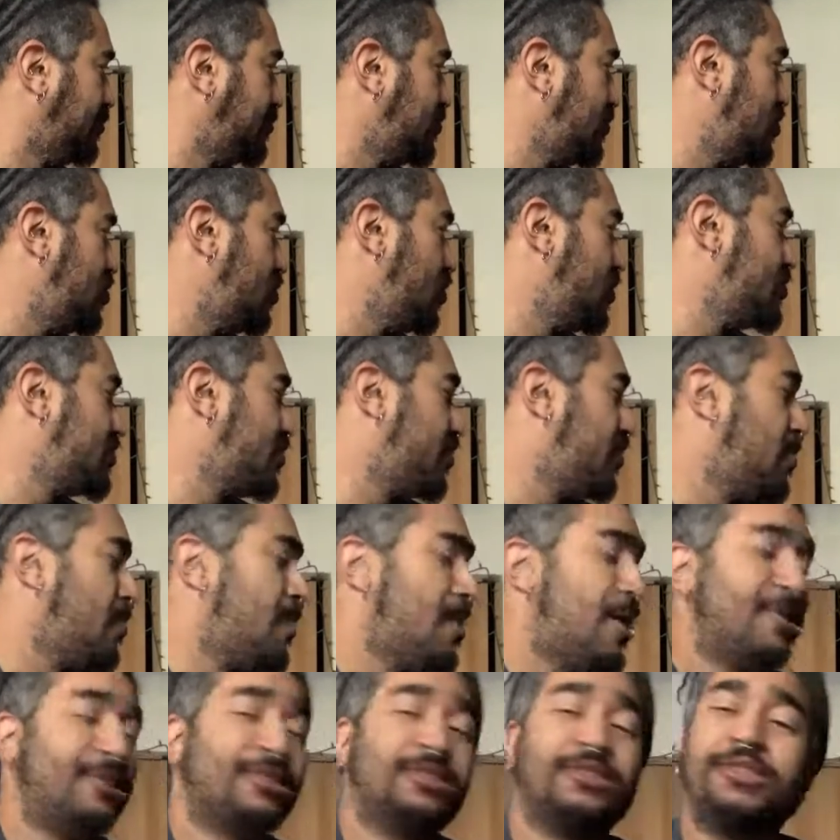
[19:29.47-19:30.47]
She wasn't on the
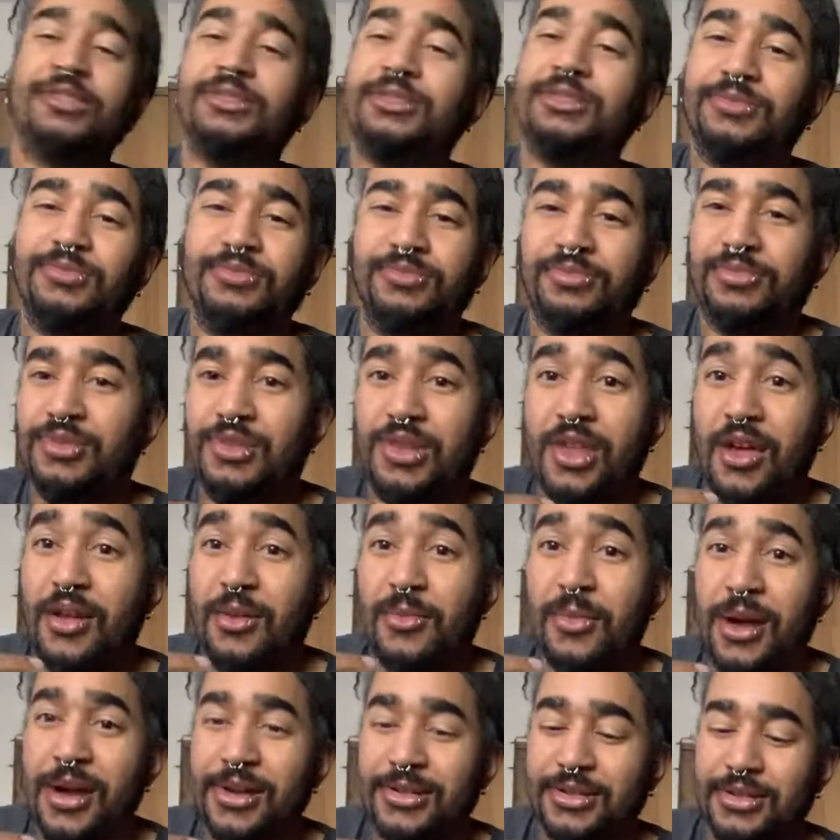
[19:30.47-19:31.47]
boxes. It's not on
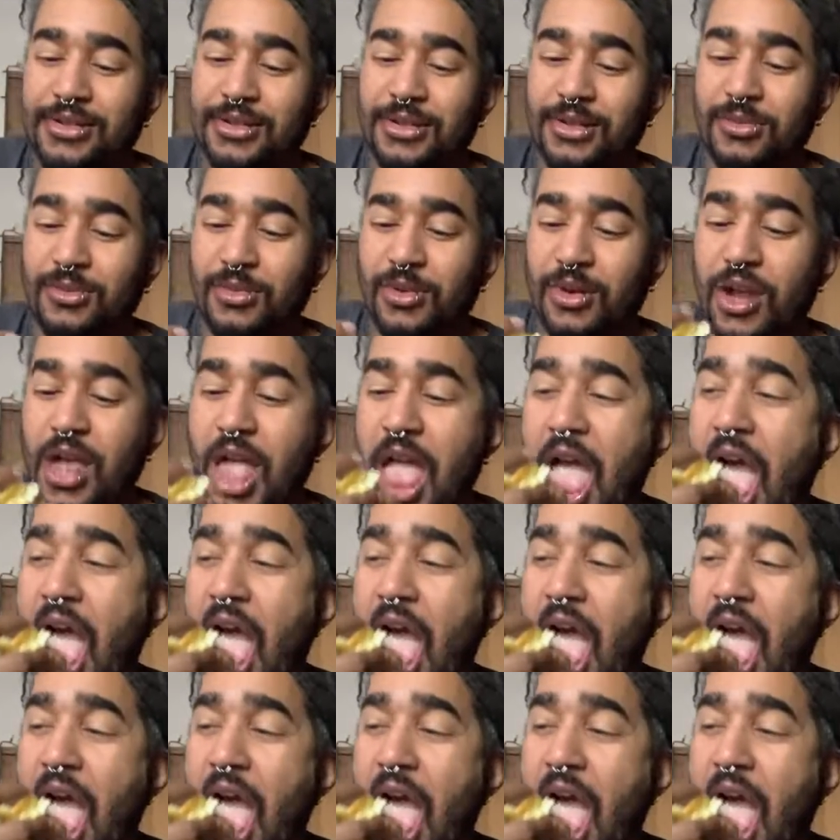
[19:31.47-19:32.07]
boxes anymore.